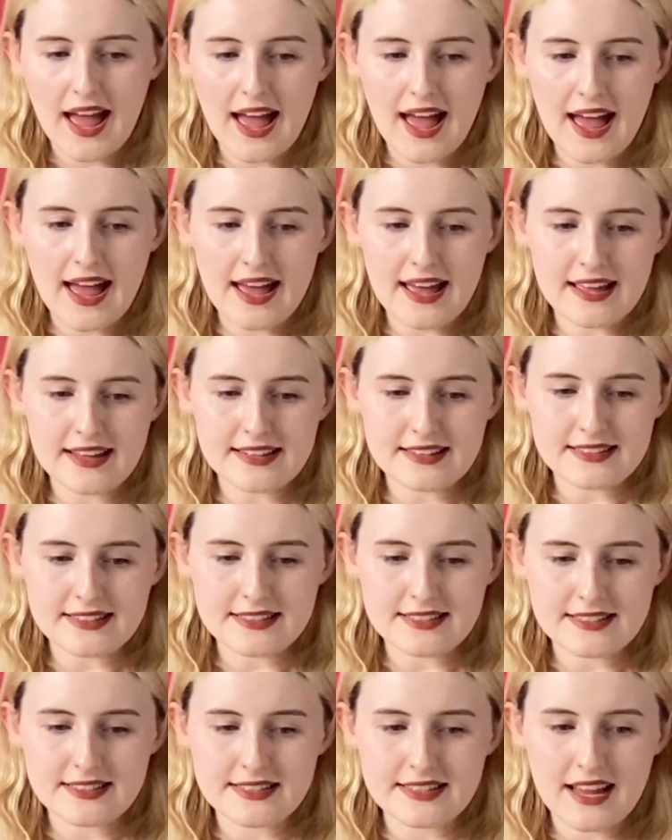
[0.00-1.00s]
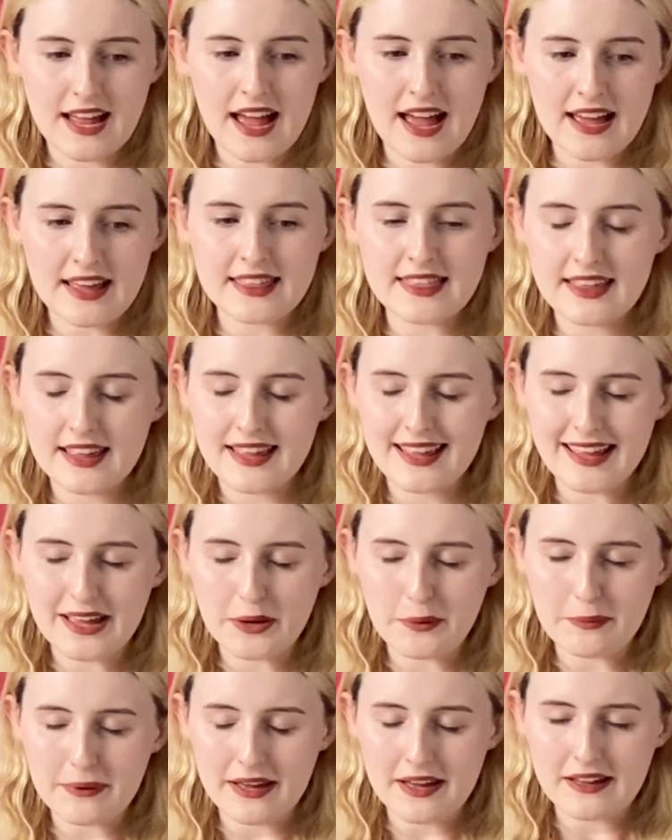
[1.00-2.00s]
And I think
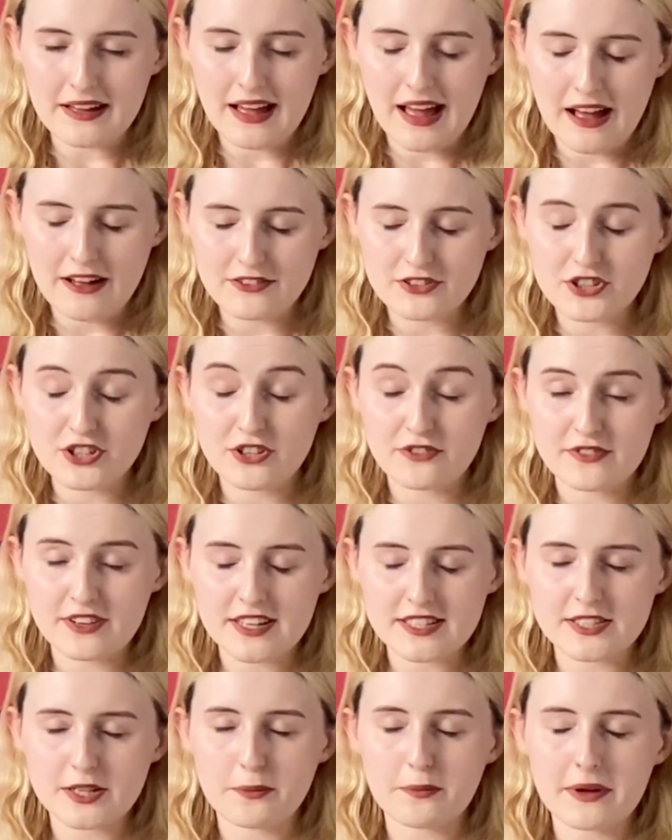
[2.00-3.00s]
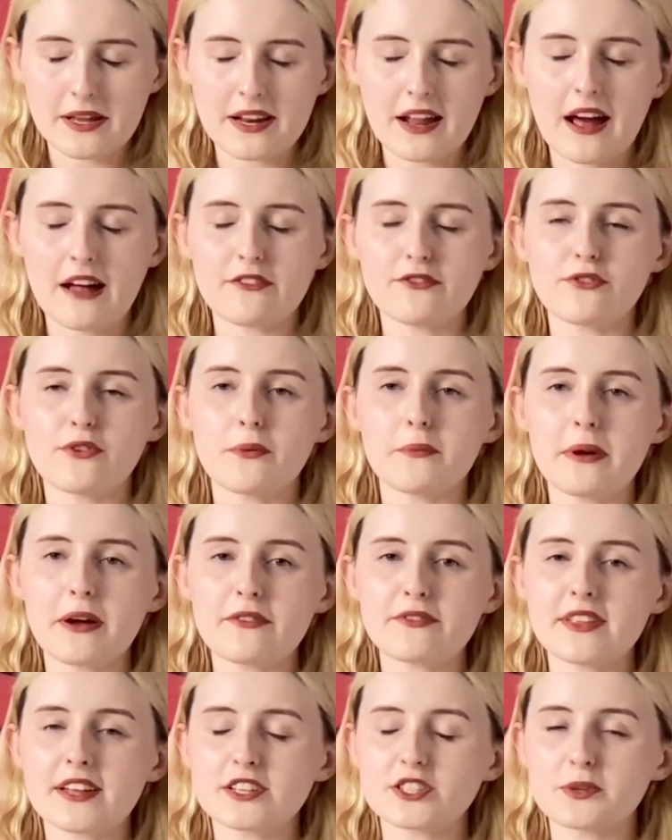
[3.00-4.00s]
Giovinazzi will be at Alfa
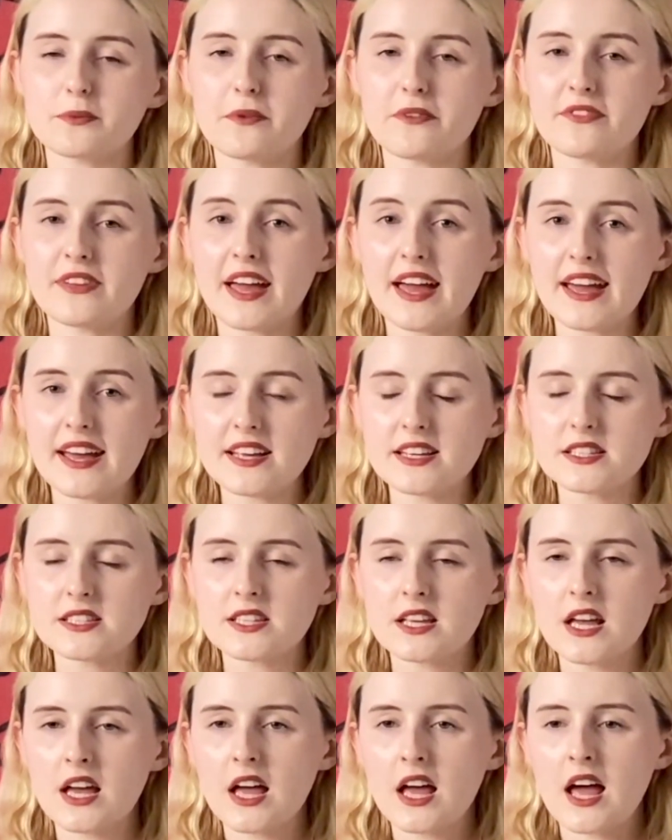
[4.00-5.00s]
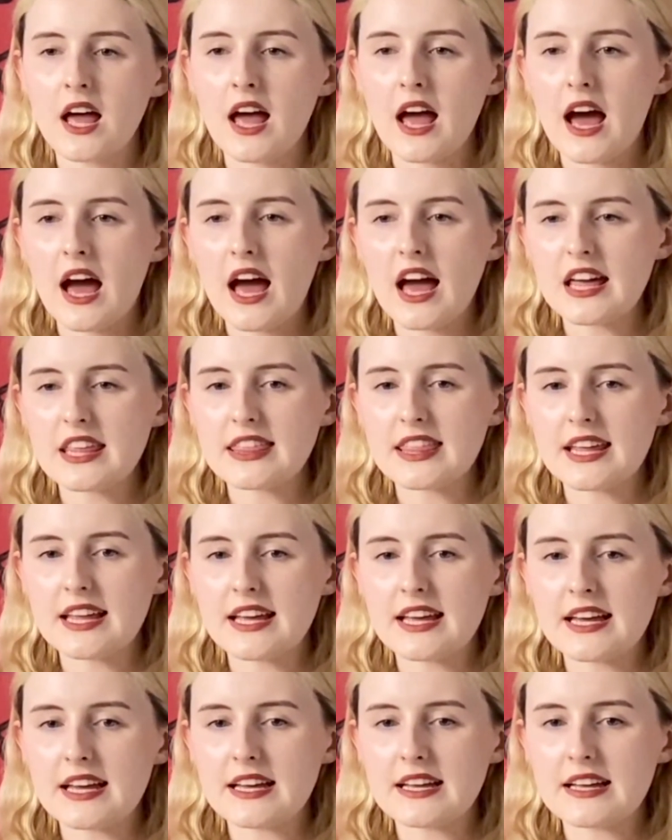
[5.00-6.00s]
Romeo for the next couple of years. I
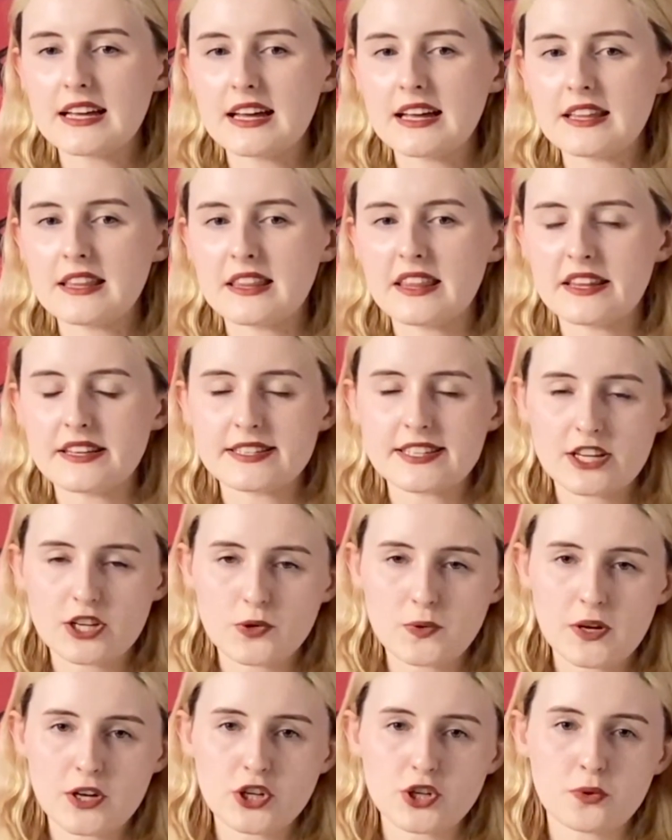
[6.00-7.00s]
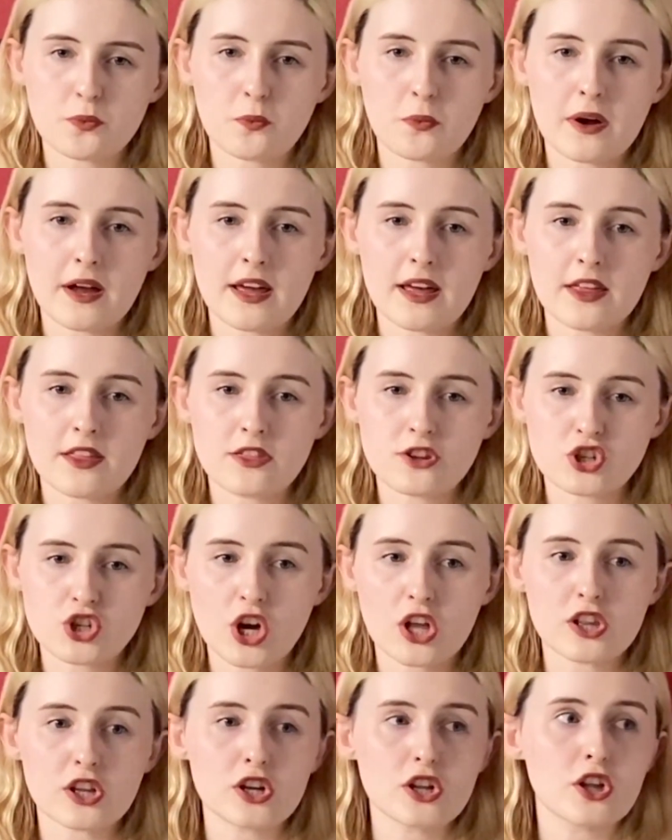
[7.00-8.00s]
think the situation with
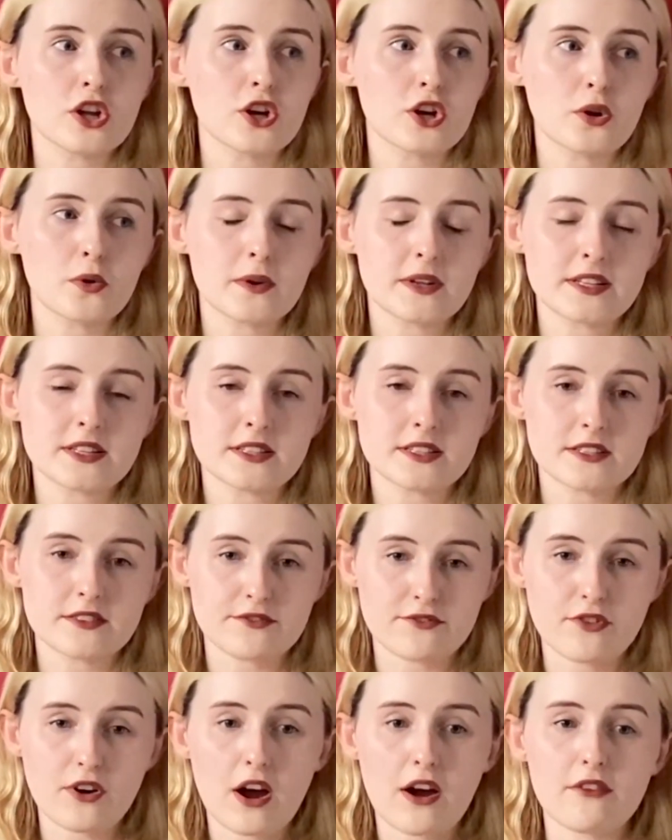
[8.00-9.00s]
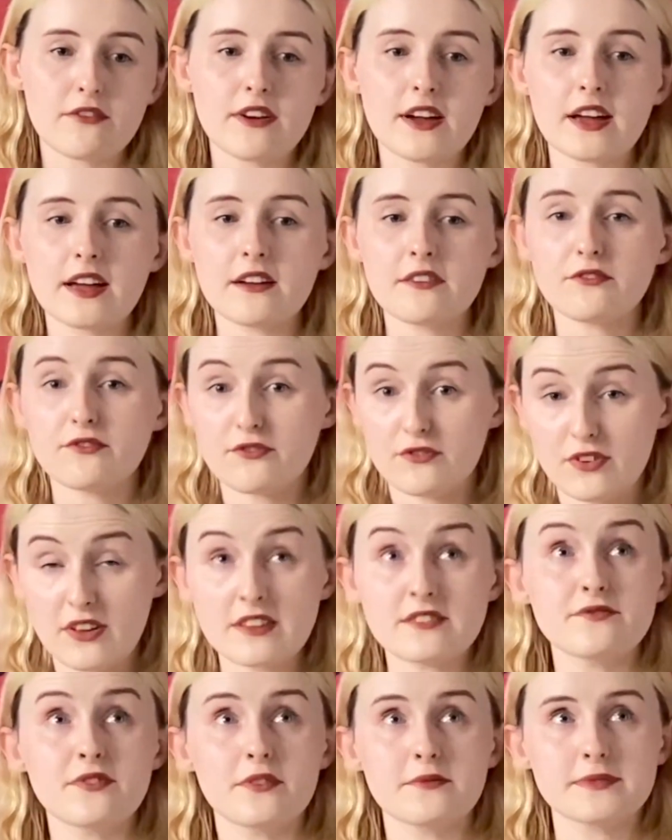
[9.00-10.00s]
Charles Leclerc going to Ferrari,
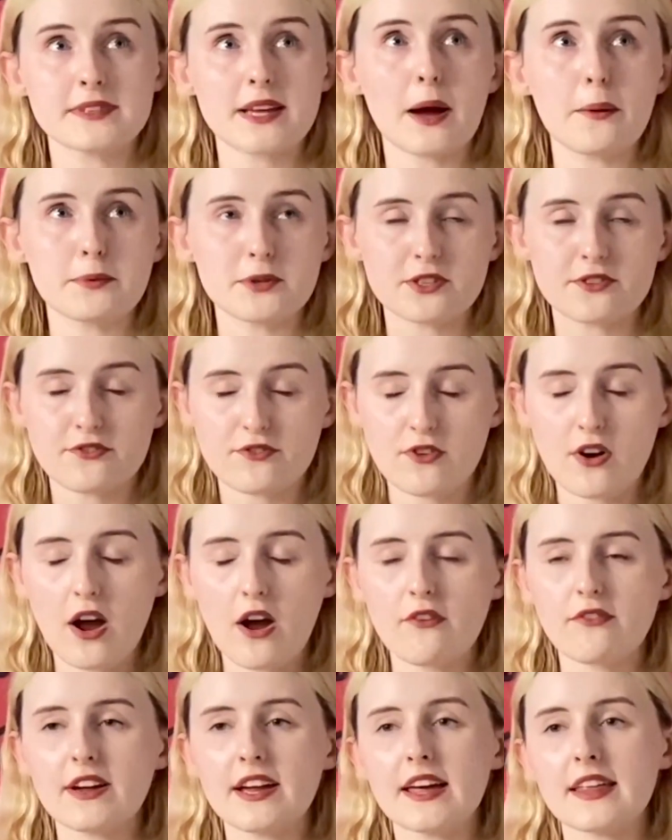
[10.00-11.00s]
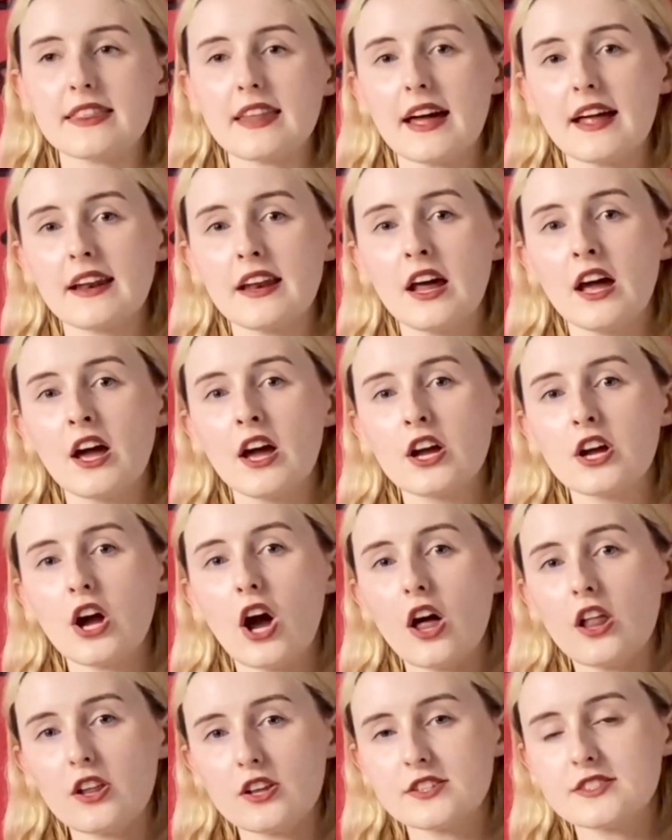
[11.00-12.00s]
from Sauber to Ferrari, and then
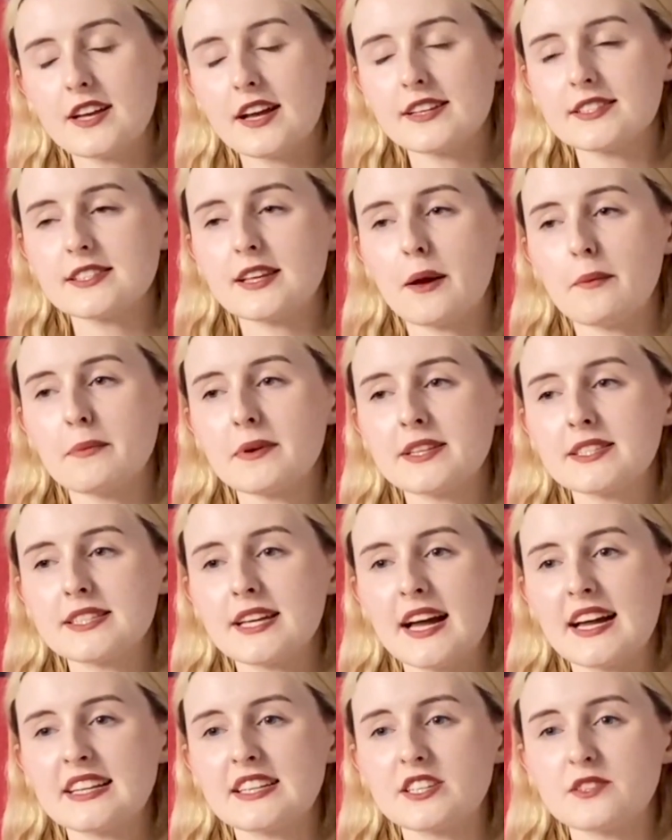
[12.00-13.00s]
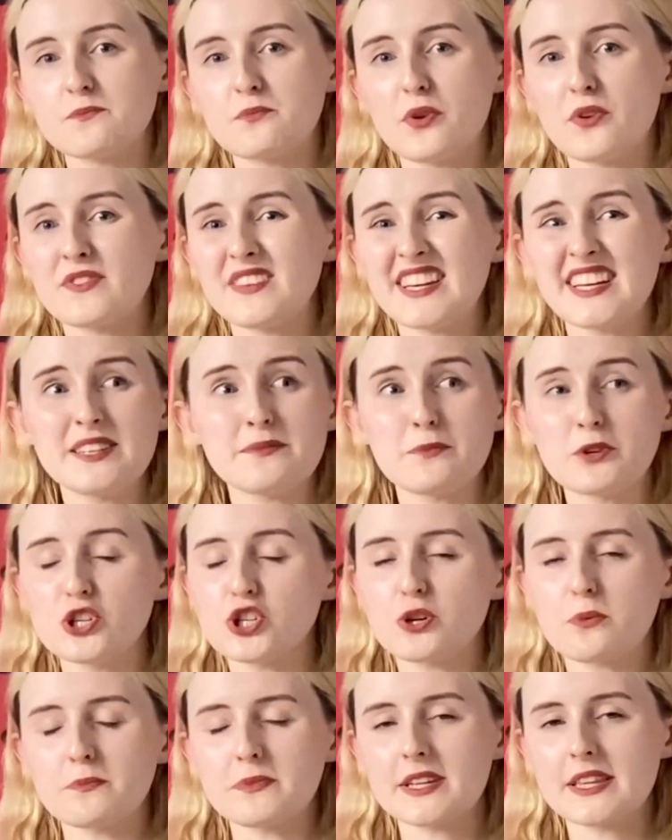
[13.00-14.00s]
Carlos Sainz now being signed, has proved he's been
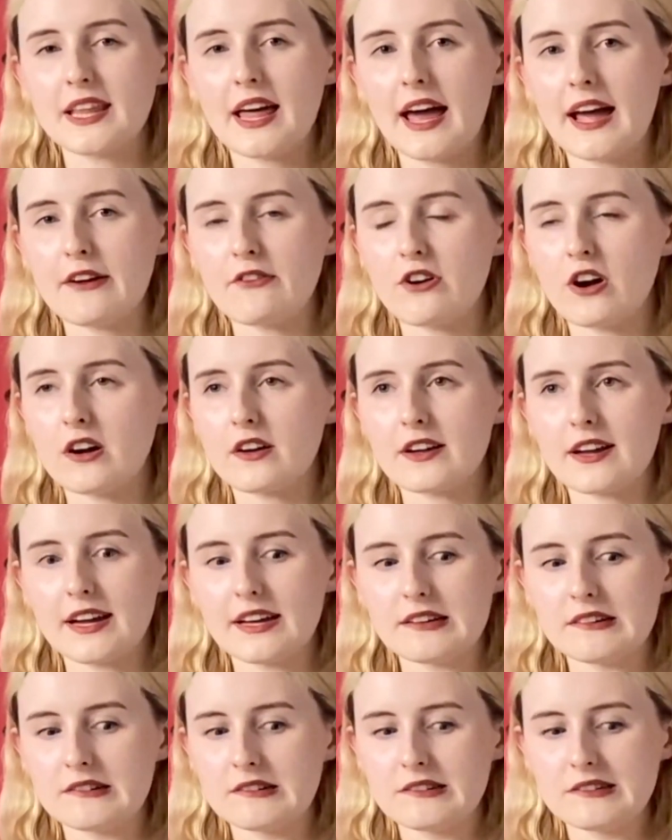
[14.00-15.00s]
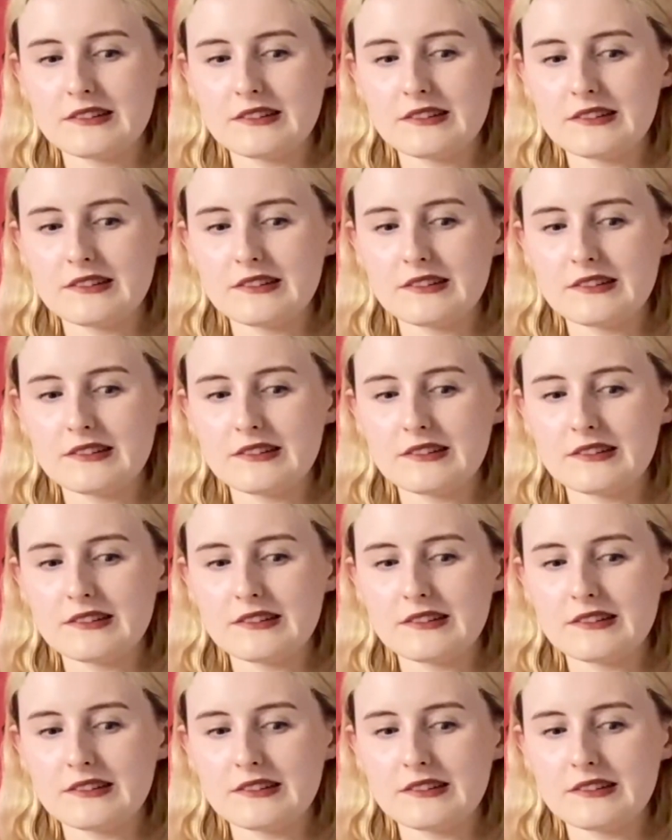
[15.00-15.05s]
jumped in the hierarchy.